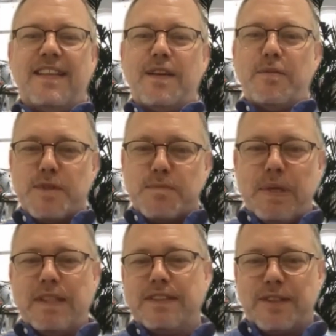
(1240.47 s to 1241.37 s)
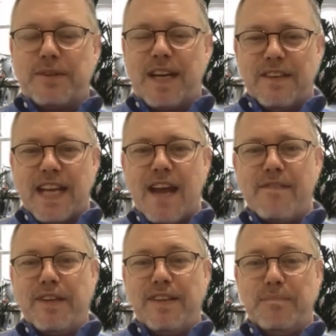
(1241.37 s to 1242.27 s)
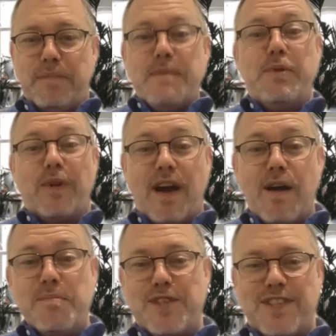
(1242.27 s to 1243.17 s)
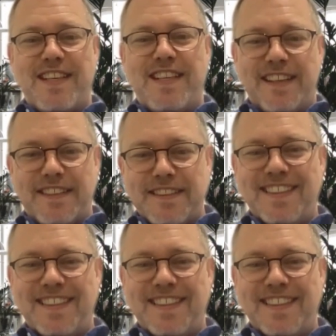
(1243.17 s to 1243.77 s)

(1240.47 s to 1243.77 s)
that was built around having people come see it.